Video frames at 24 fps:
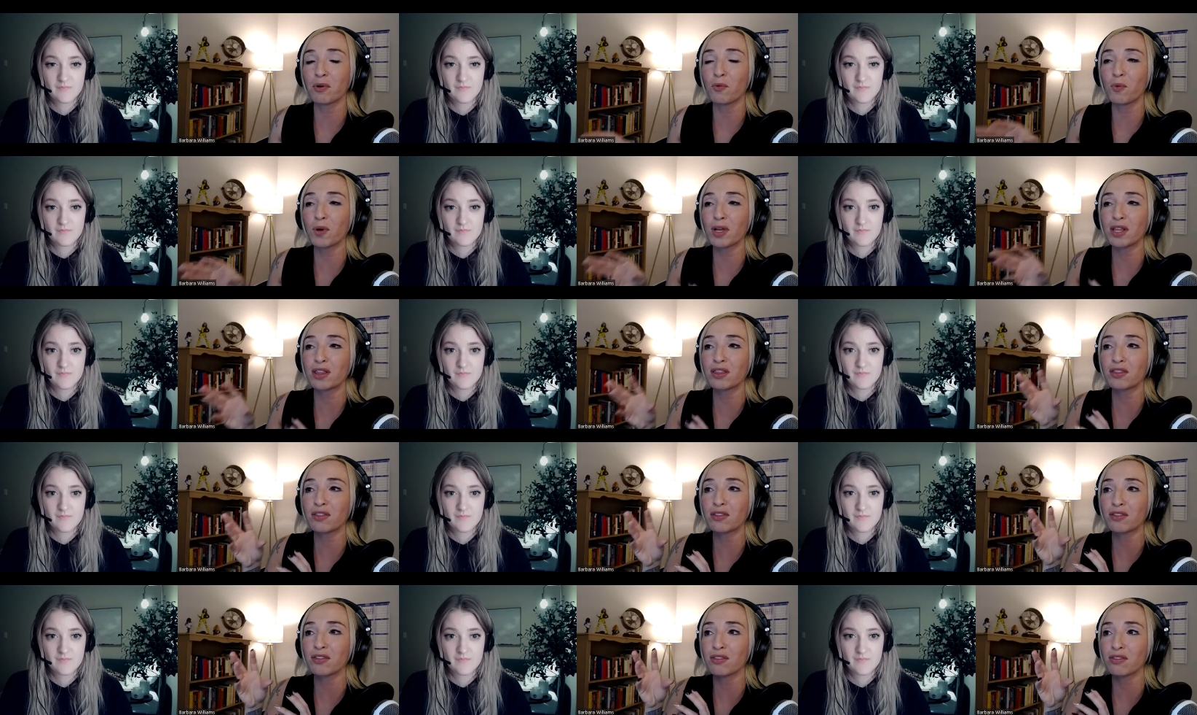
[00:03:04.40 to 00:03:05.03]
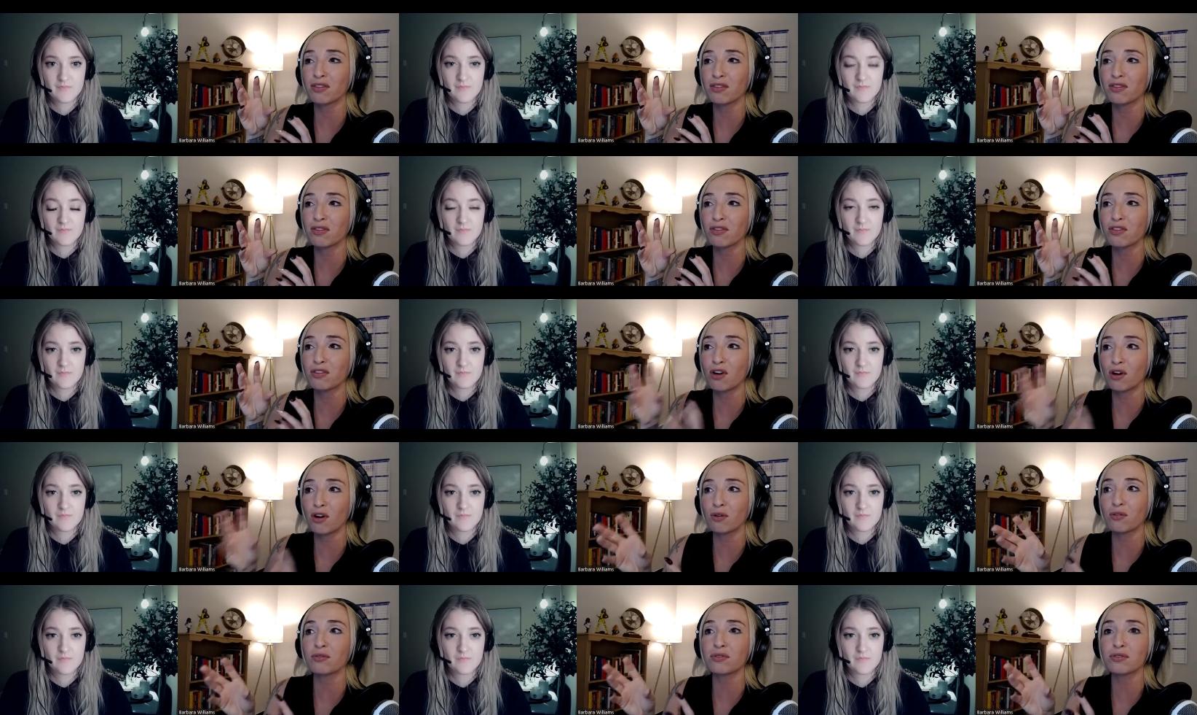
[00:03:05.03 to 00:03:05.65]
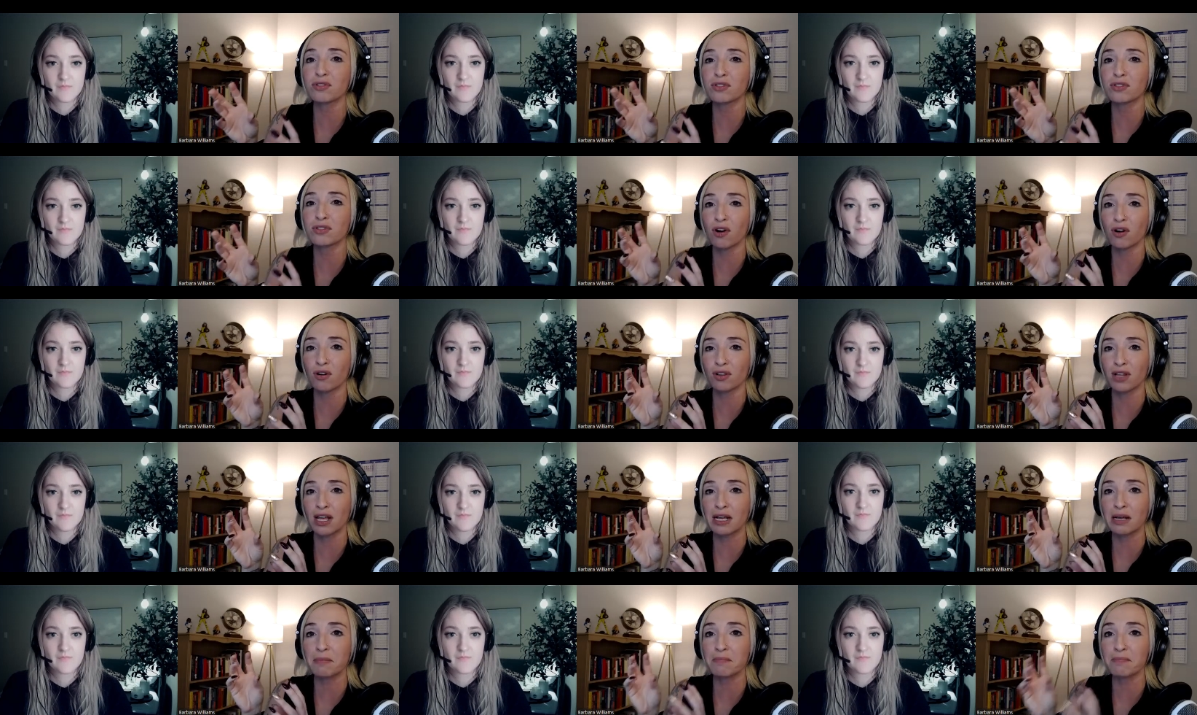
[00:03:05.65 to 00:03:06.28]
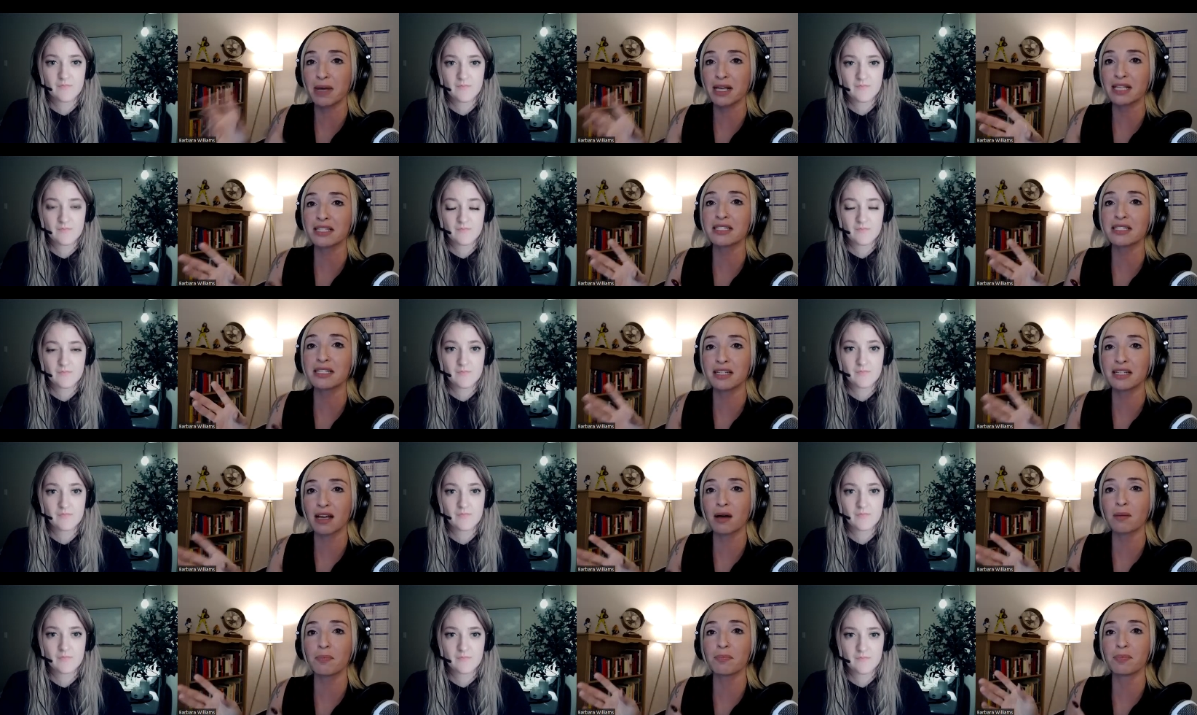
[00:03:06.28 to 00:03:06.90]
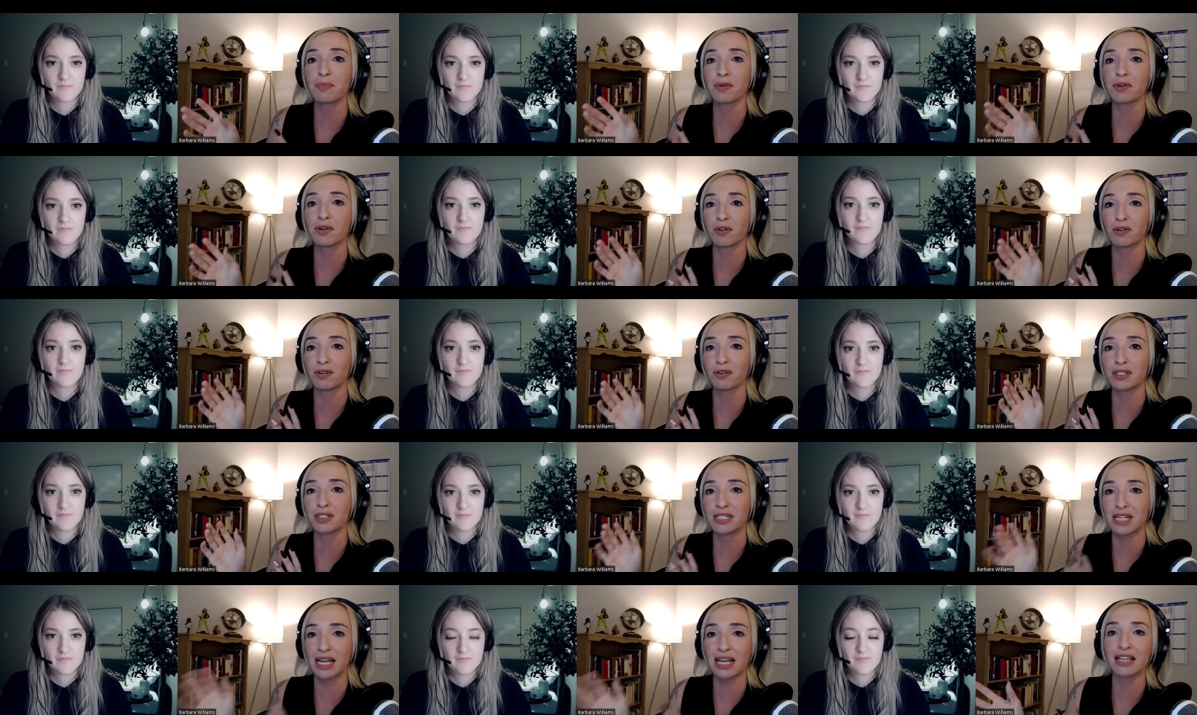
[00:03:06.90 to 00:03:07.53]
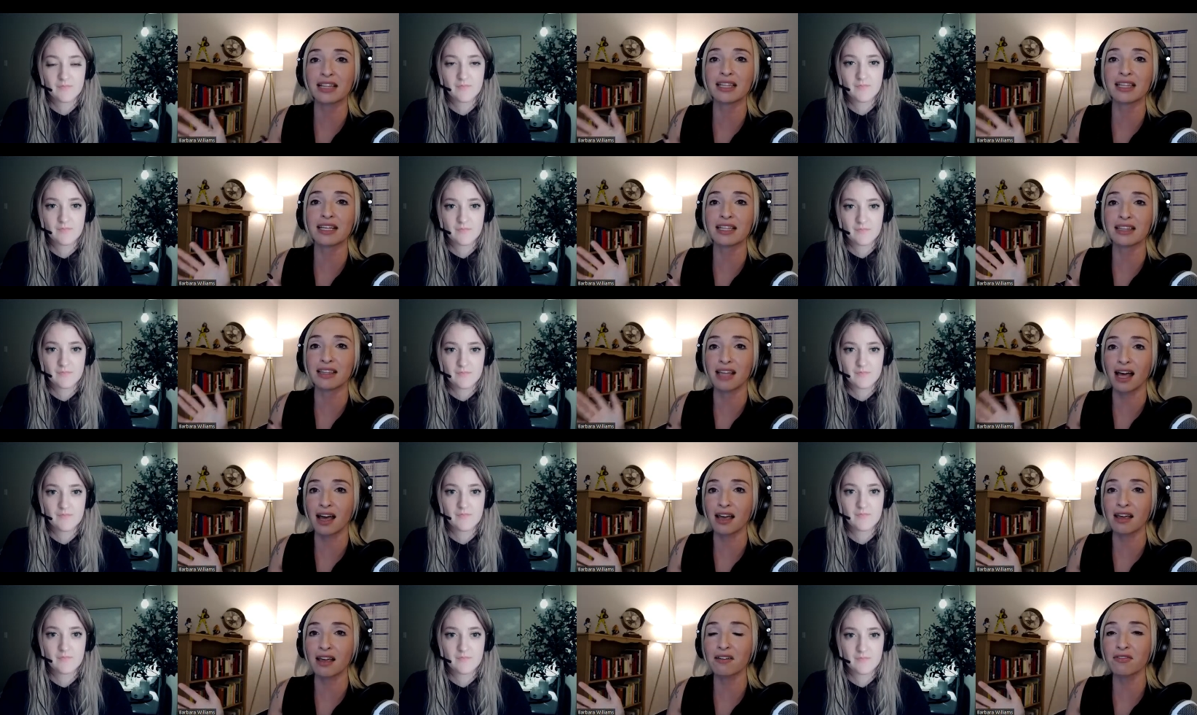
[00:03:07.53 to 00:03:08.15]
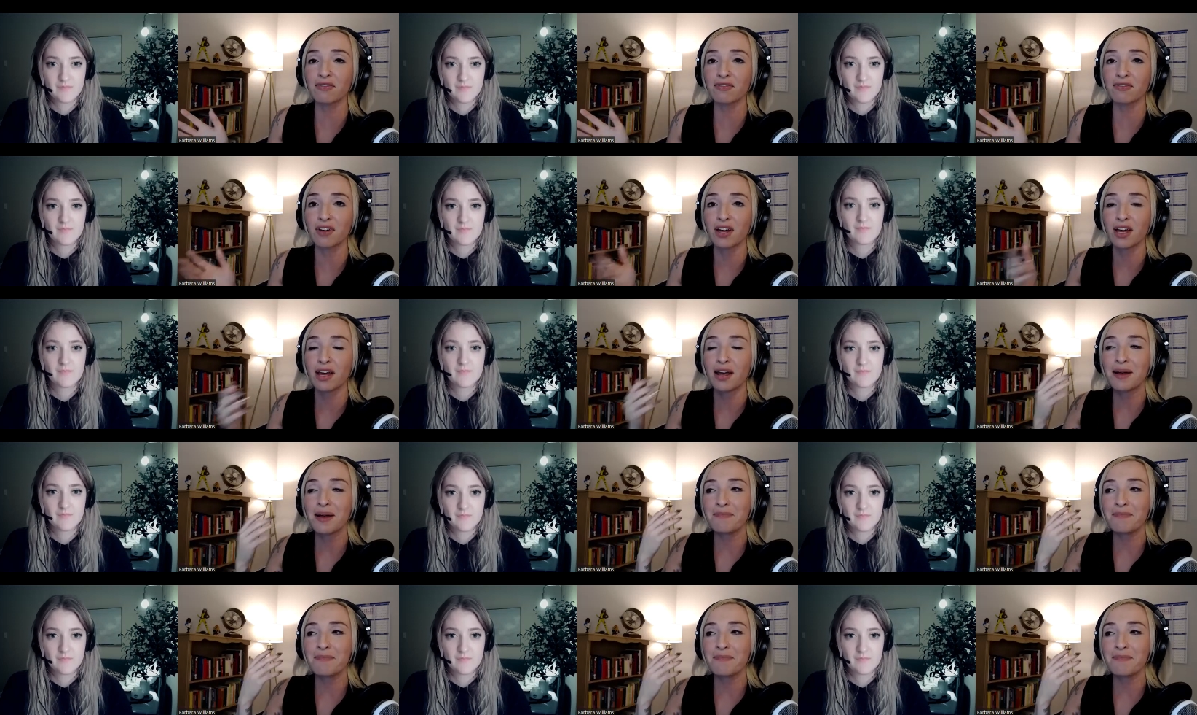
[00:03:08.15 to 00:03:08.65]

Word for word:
Speaker 1: but when those are like messing up your daily life,